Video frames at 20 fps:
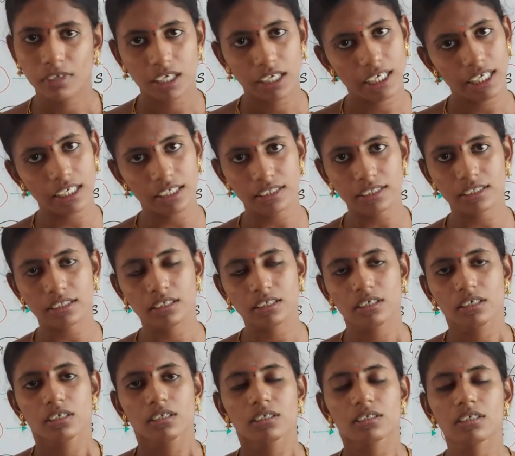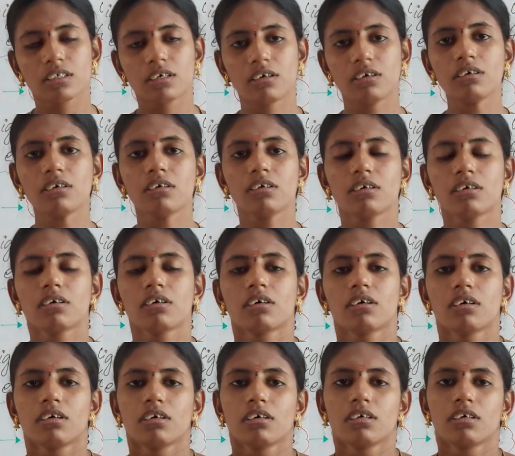Yes, so
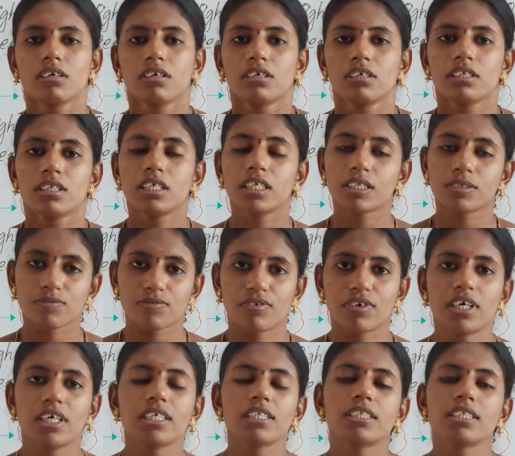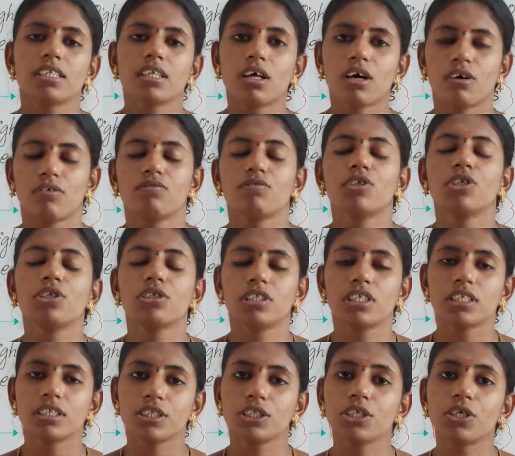this
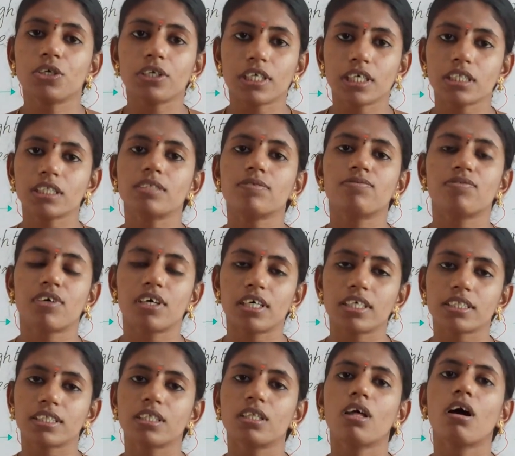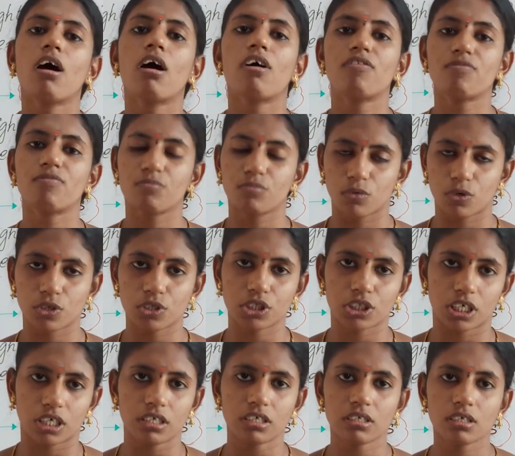Newton's first law of
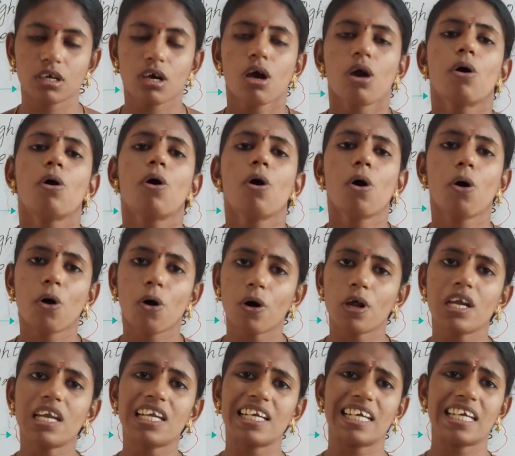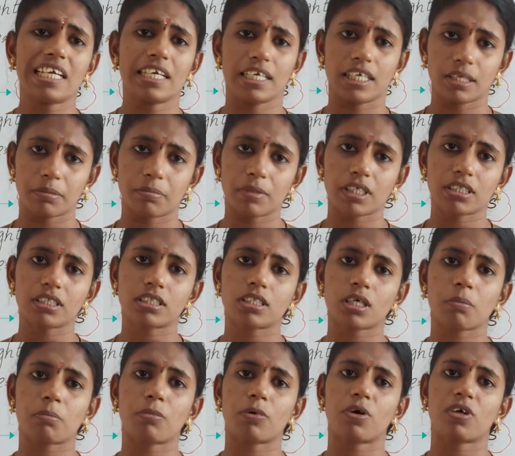motion wholly depends
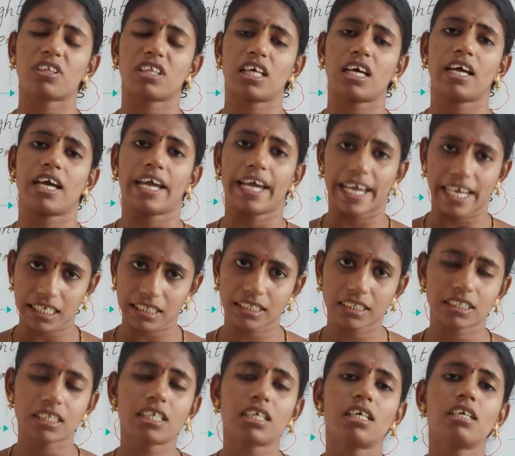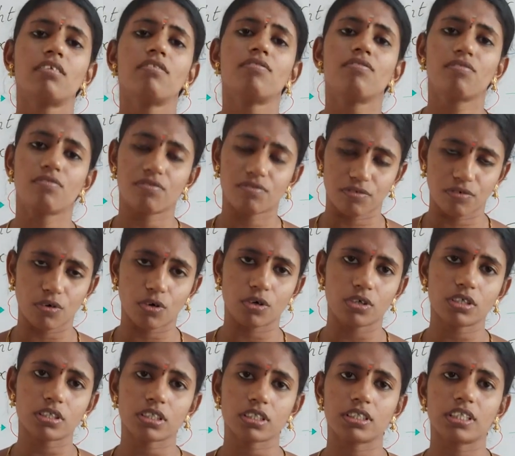upon the external
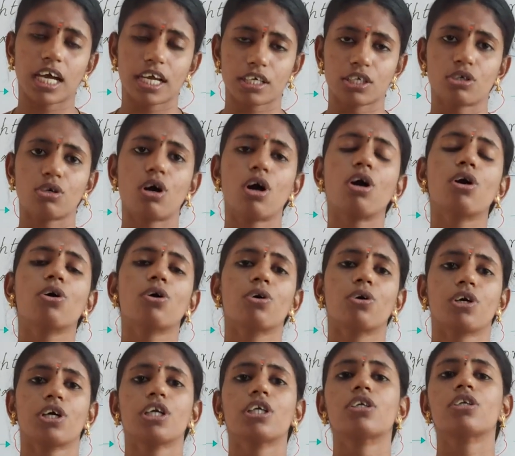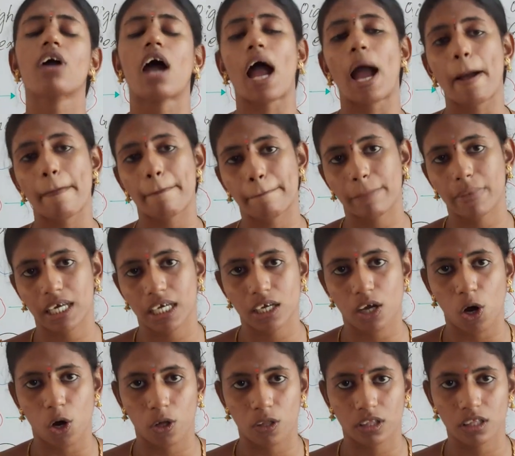force that you are going to apply
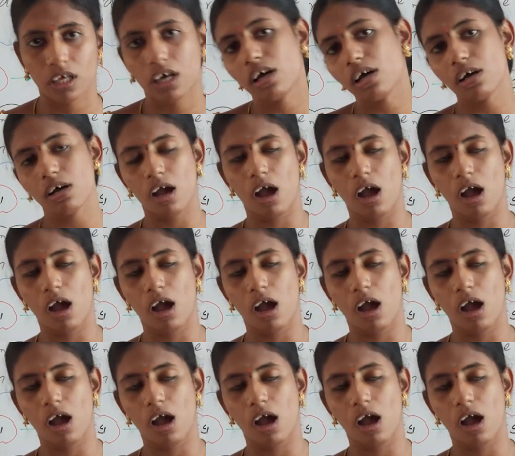on the